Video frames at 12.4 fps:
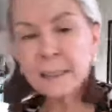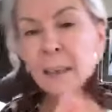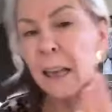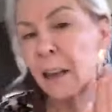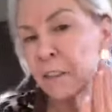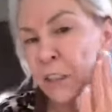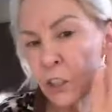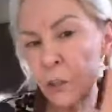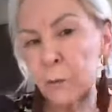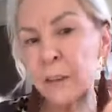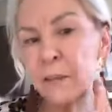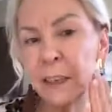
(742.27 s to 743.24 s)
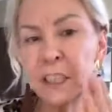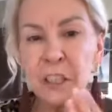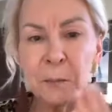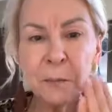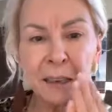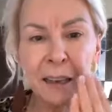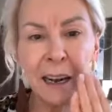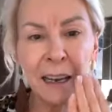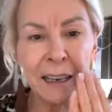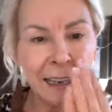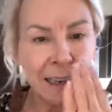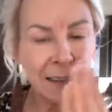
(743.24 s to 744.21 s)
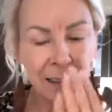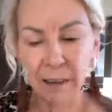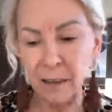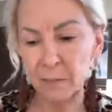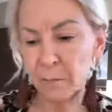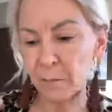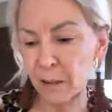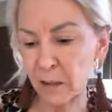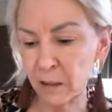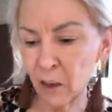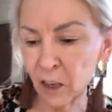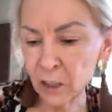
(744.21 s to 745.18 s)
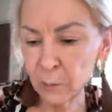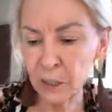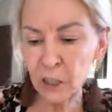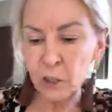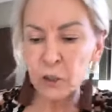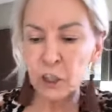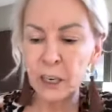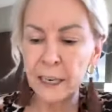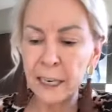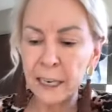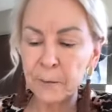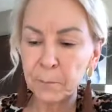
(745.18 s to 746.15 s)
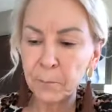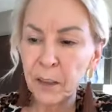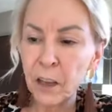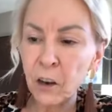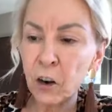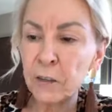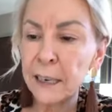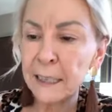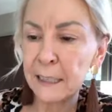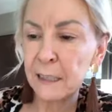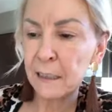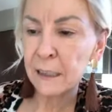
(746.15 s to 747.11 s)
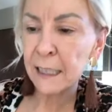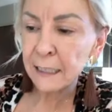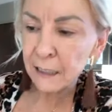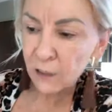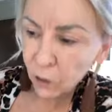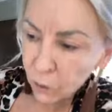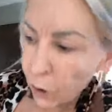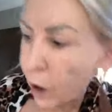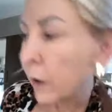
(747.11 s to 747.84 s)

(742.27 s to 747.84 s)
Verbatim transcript: still have the dewy finish, but I like the not to be too shiny. All right, Let's go